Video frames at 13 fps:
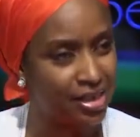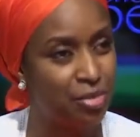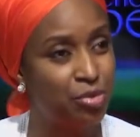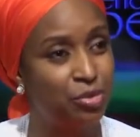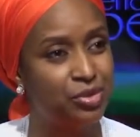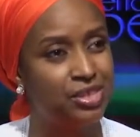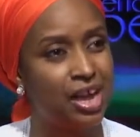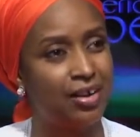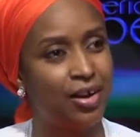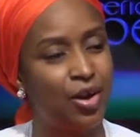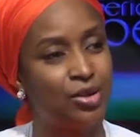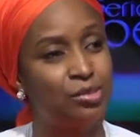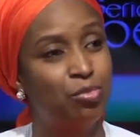Yes, ABU
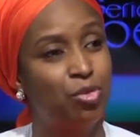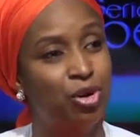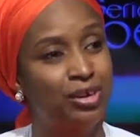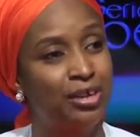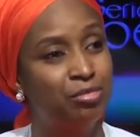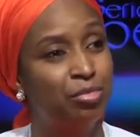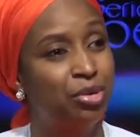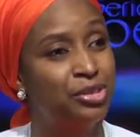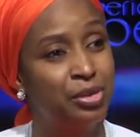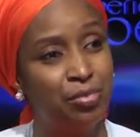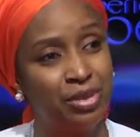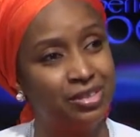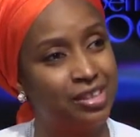Zaria. Mm-hmm. I was born and
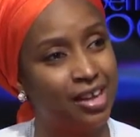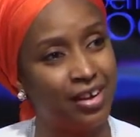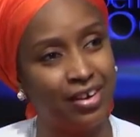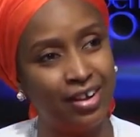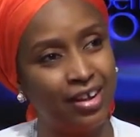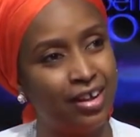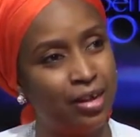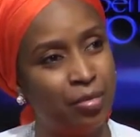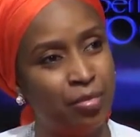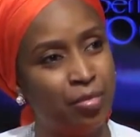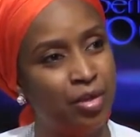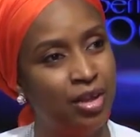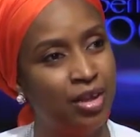brought up in
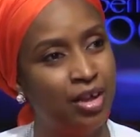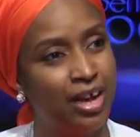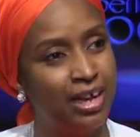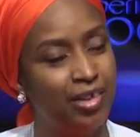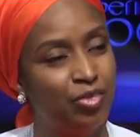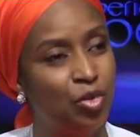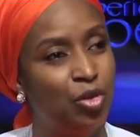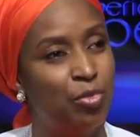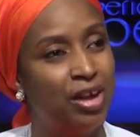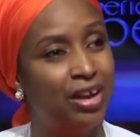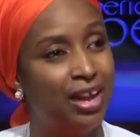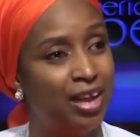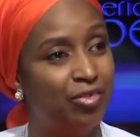Zaria. I lived
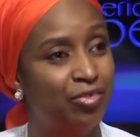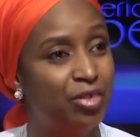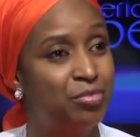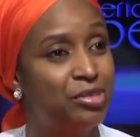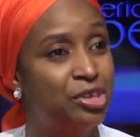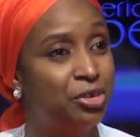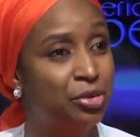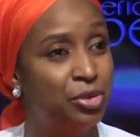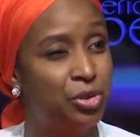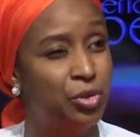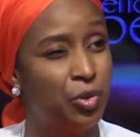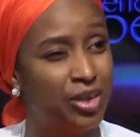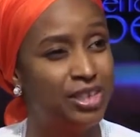all my life from
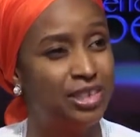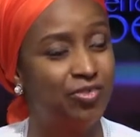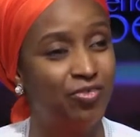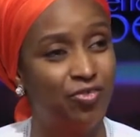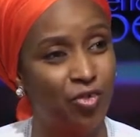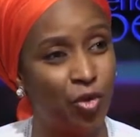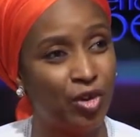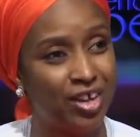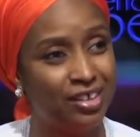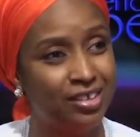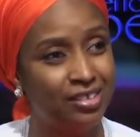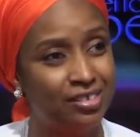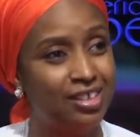0 to
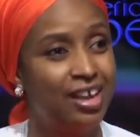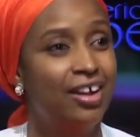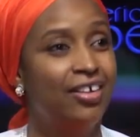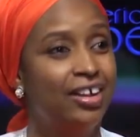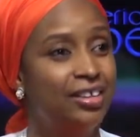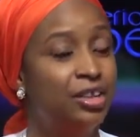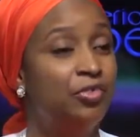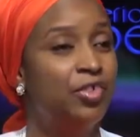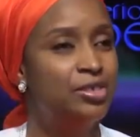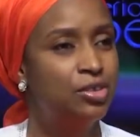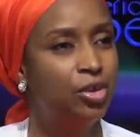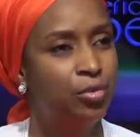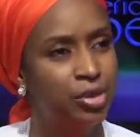24 in Zaria in the
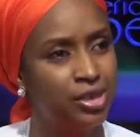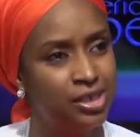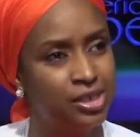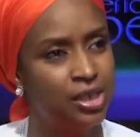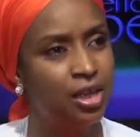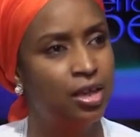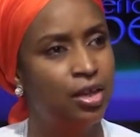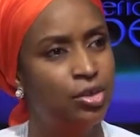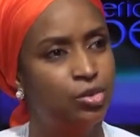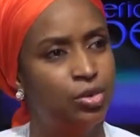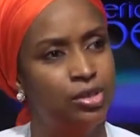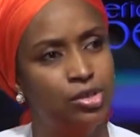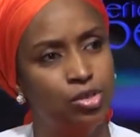university community.
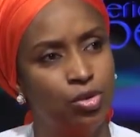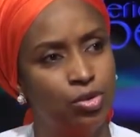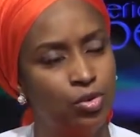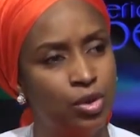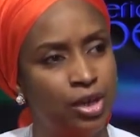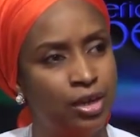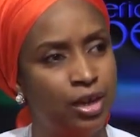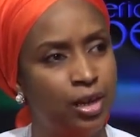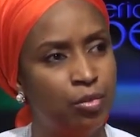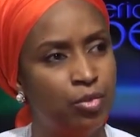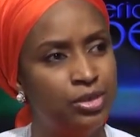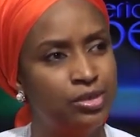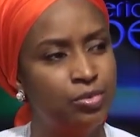So in so doing,
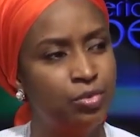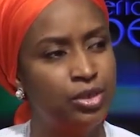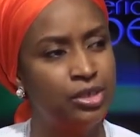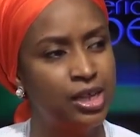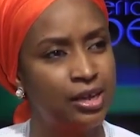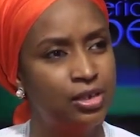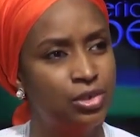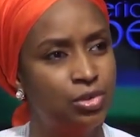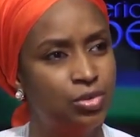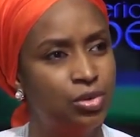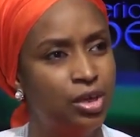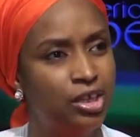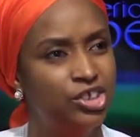we
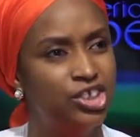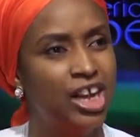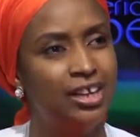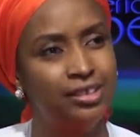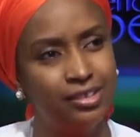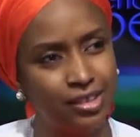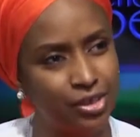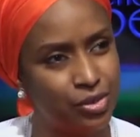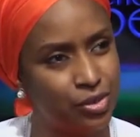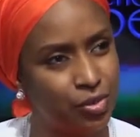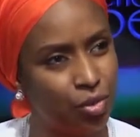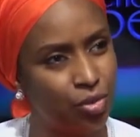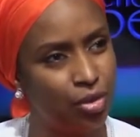tend to challenge
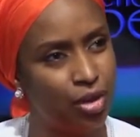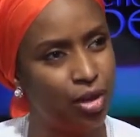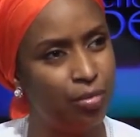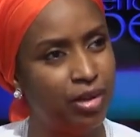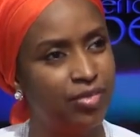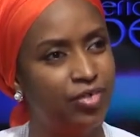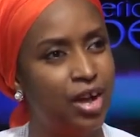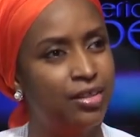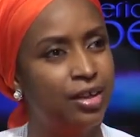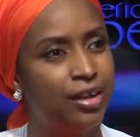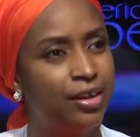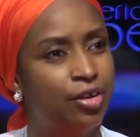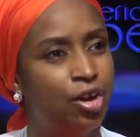status quo. My
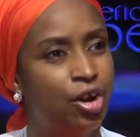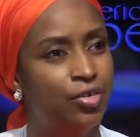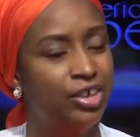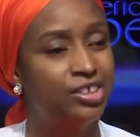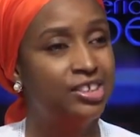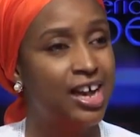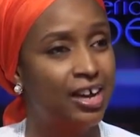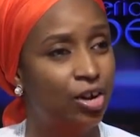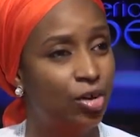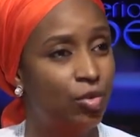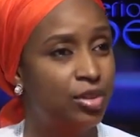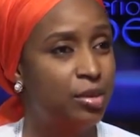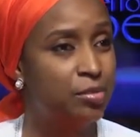father encouraged
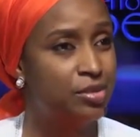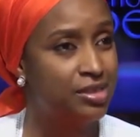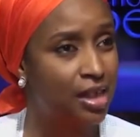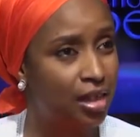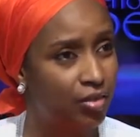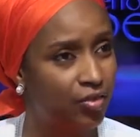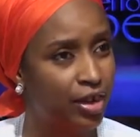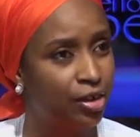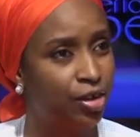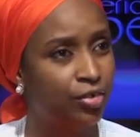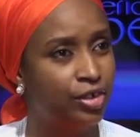dialogue with himself.